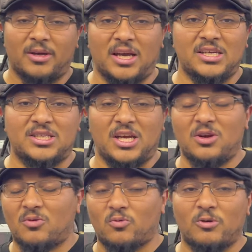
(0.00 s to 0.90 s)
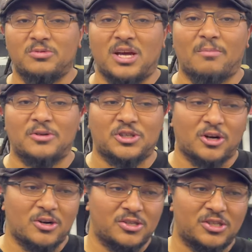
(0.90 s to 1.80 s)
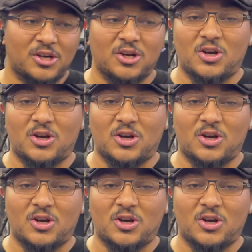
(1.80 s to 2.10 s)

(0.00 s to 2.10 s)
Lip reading: easy room temperatures,